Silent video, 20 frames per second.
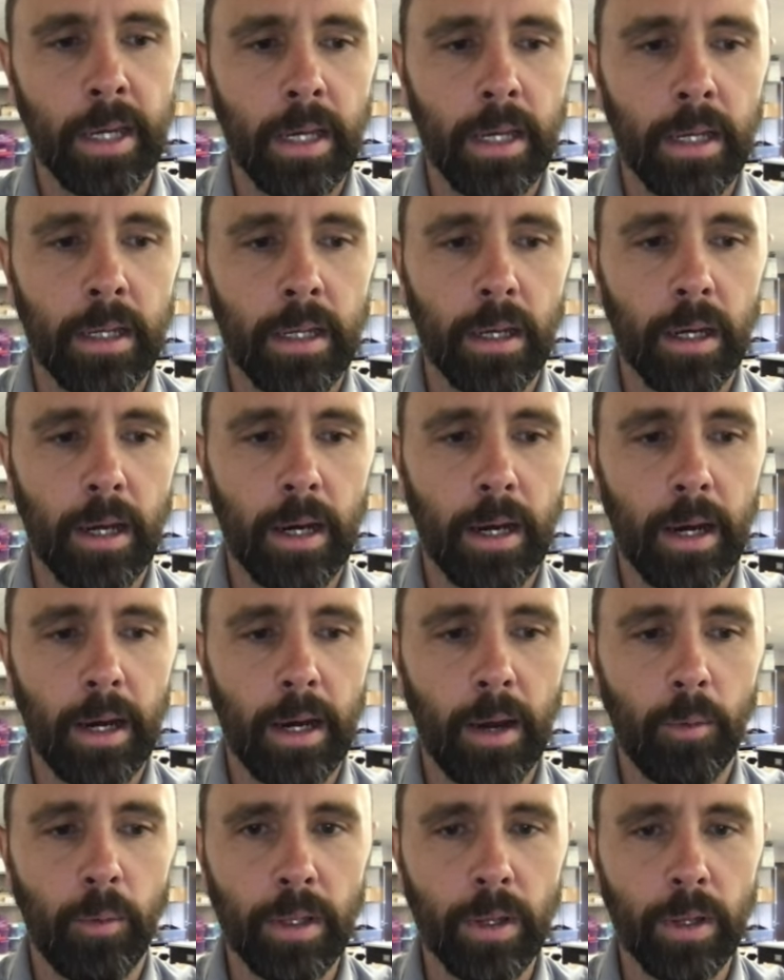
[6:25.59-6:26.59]

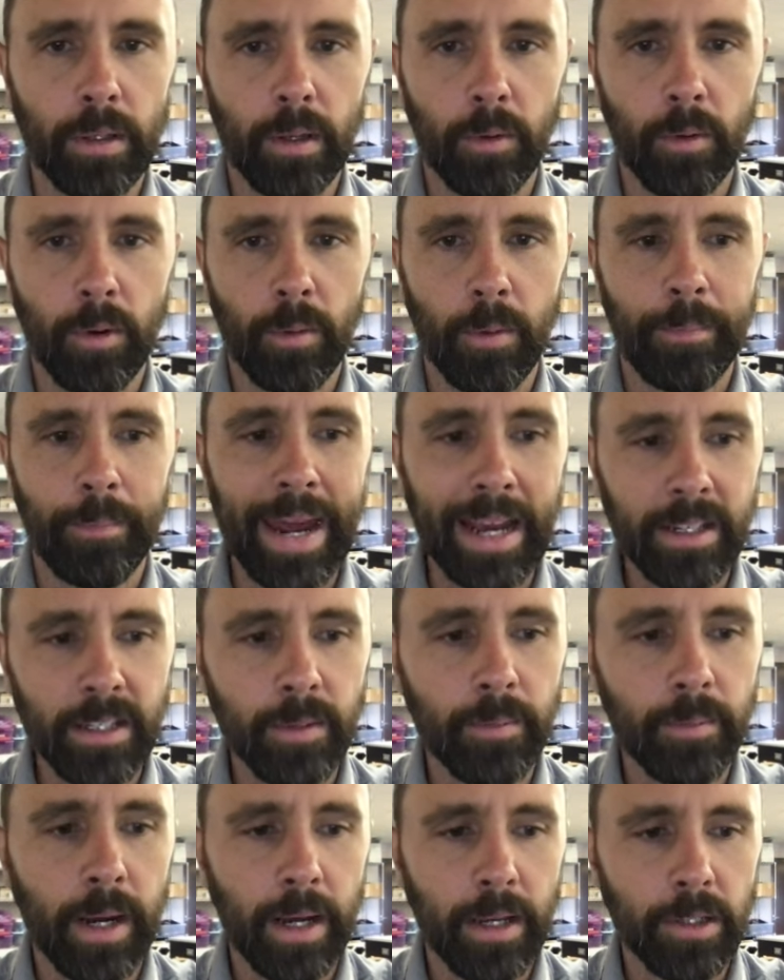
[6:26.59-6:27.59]
I want to
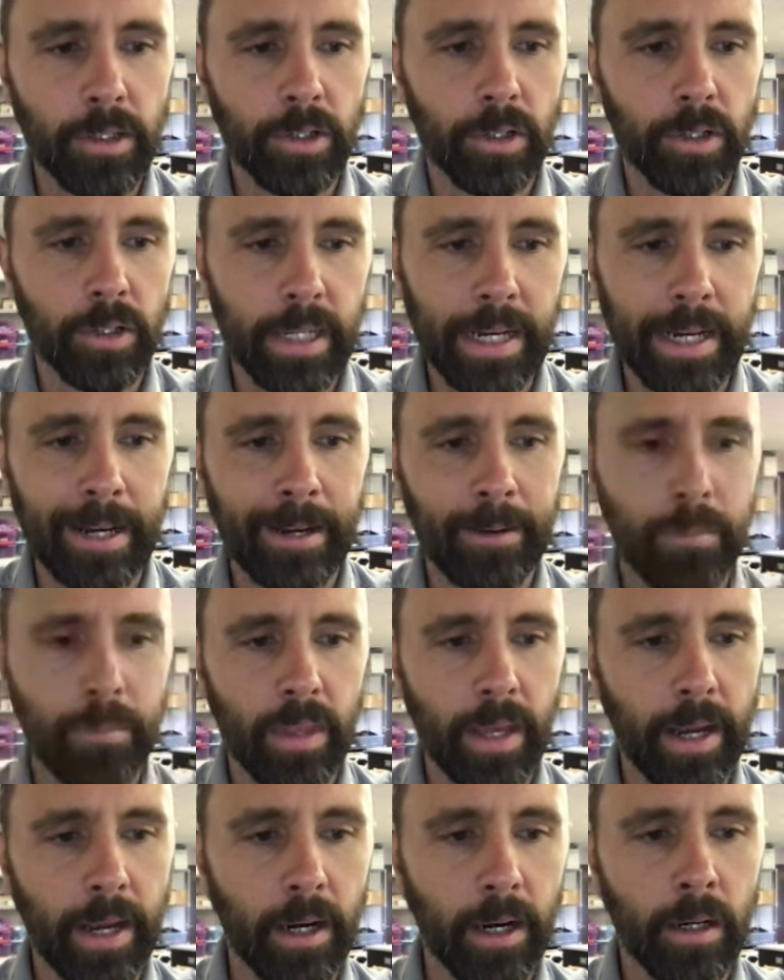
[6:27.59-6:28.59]
maximize your time
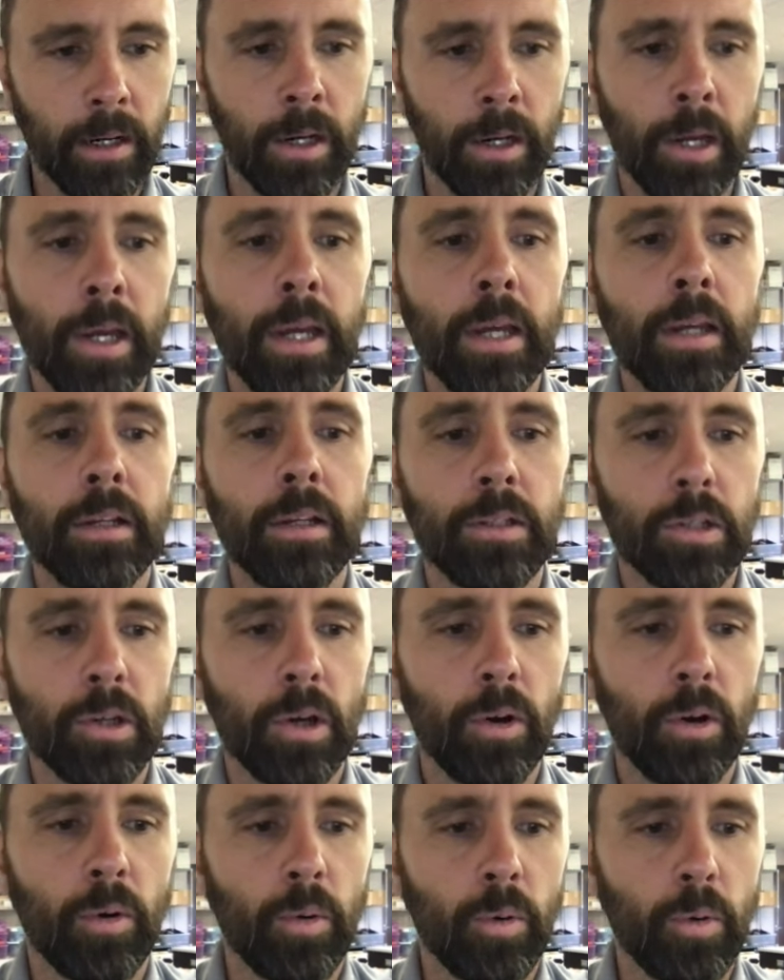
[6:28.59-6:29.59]
there.
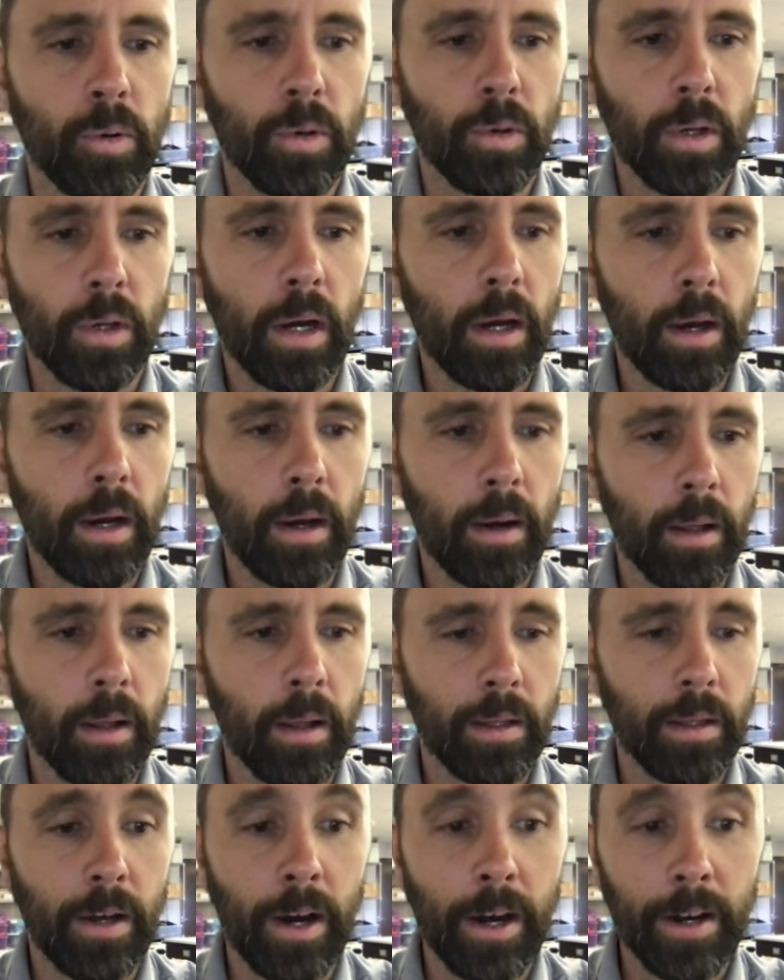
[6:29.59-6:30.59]
So a
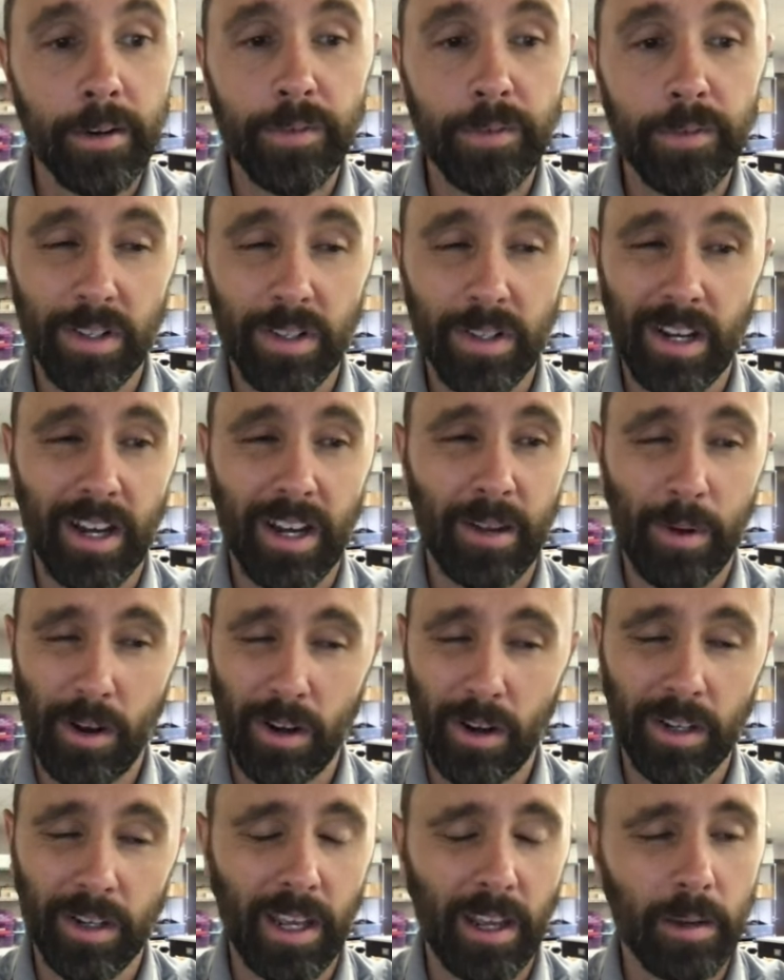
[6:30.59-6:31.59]
lot of your time on
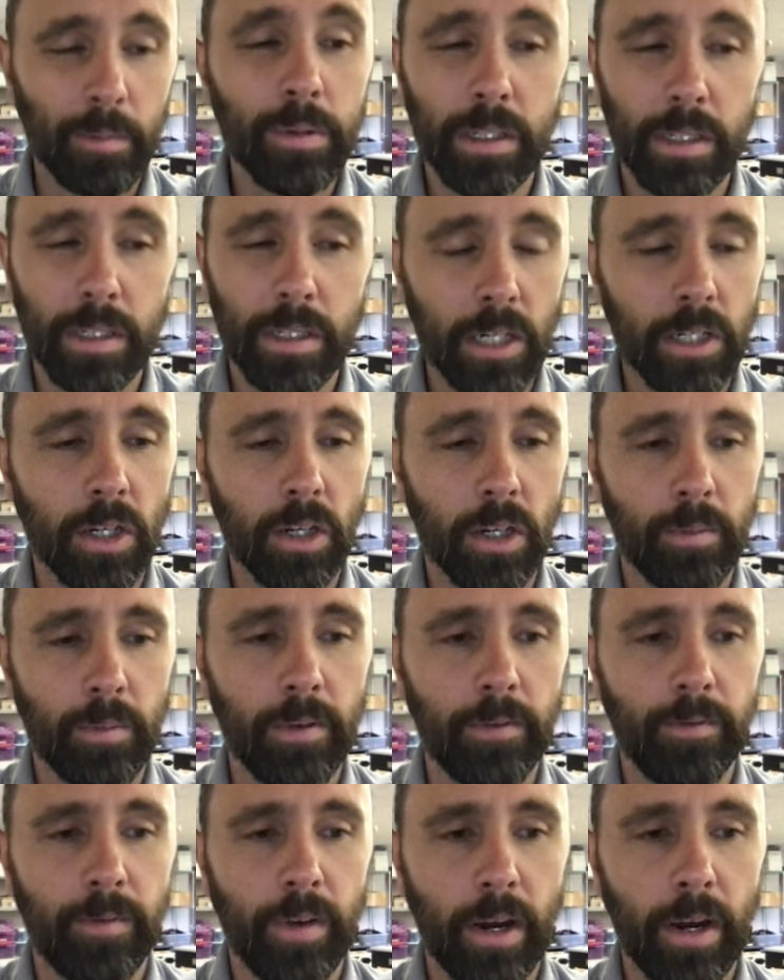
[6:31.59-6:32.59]
campus is actually going to be
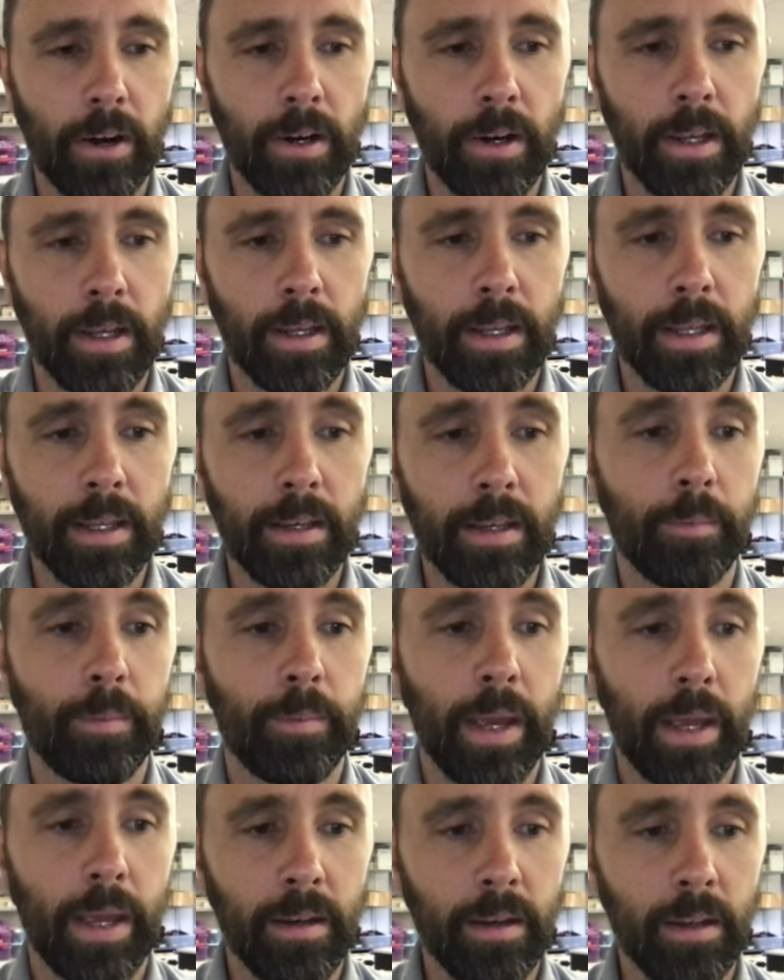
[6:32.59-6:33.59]
very
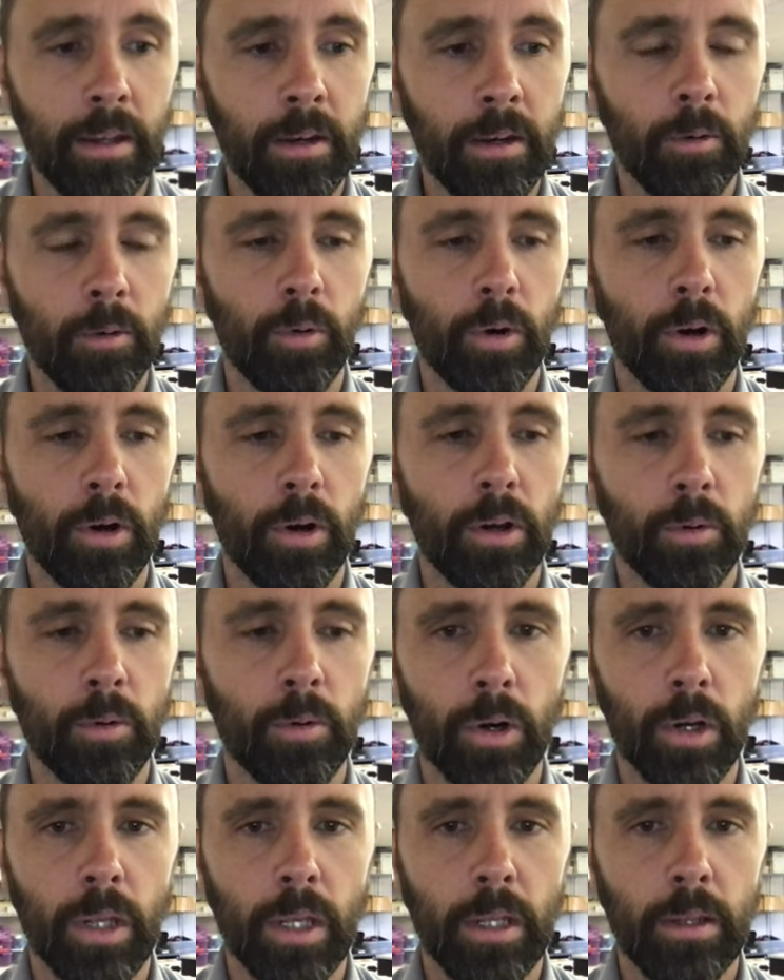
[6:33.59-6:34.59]
independent, where you're
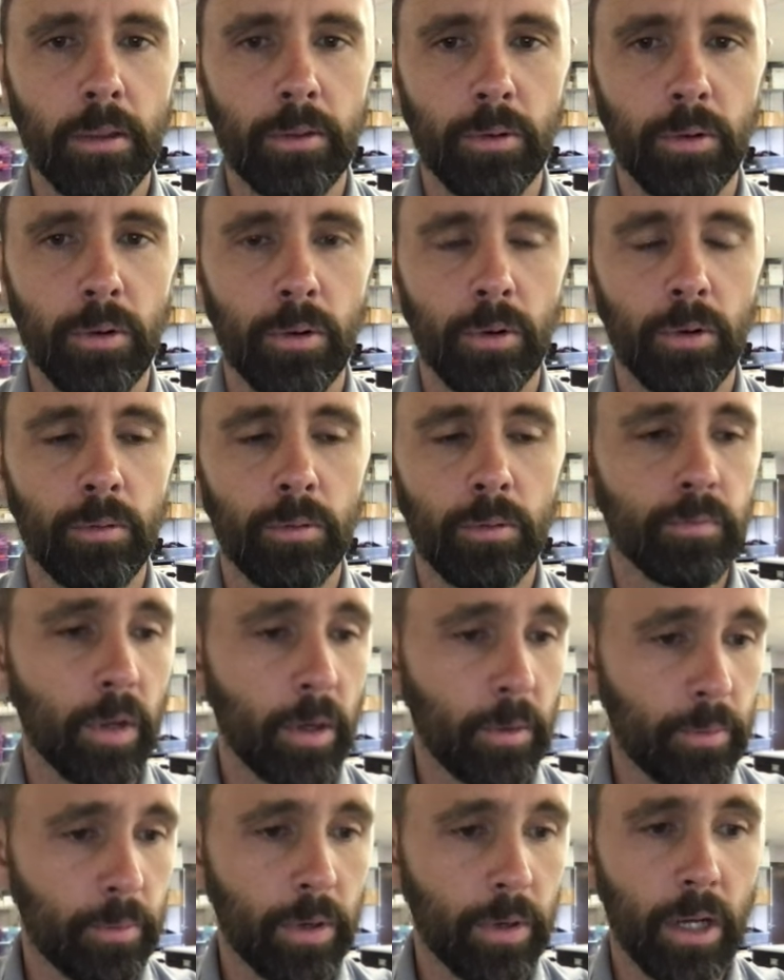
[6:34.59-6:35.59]
working through a
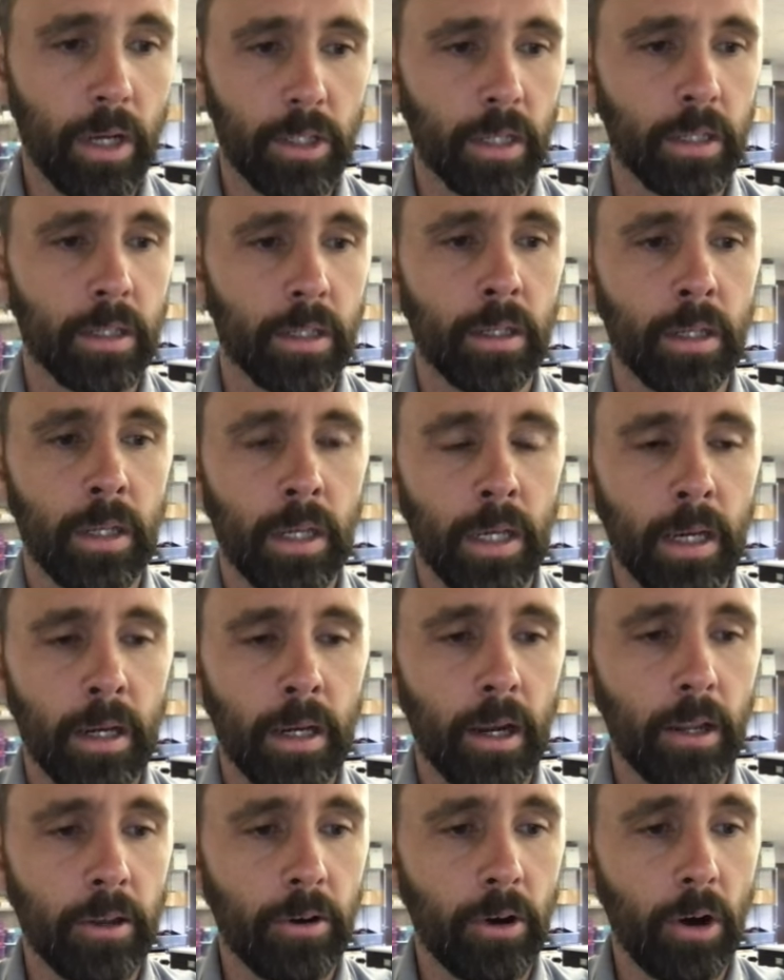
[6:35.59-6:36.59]
project
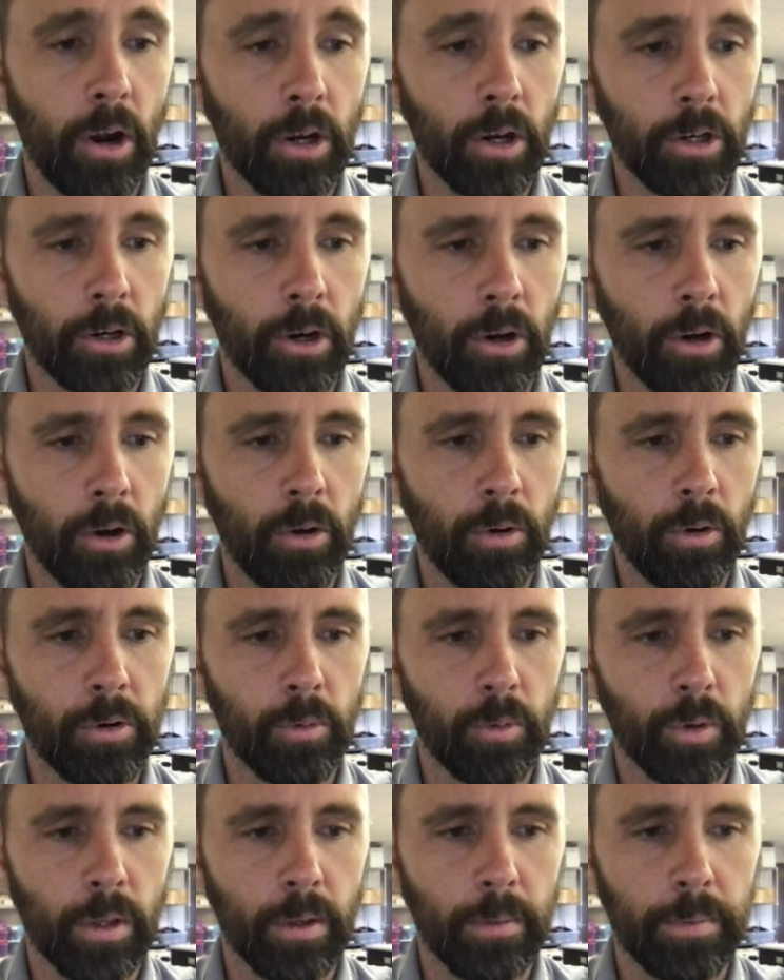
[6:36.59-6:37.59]
either on your own or
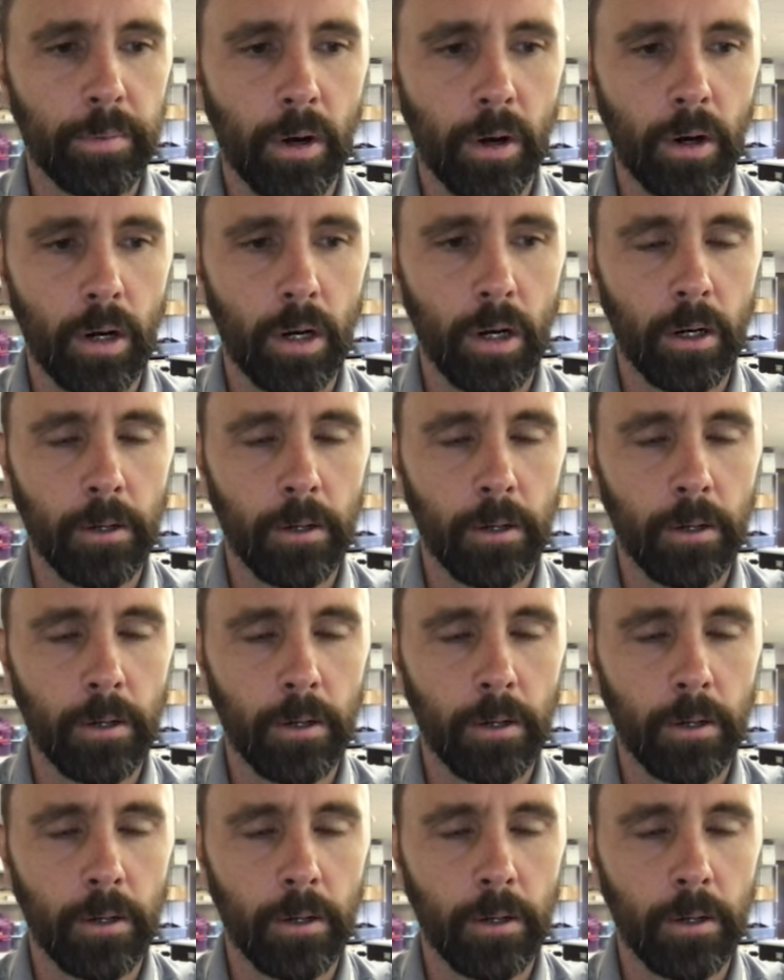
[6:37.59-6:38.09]
with a partner.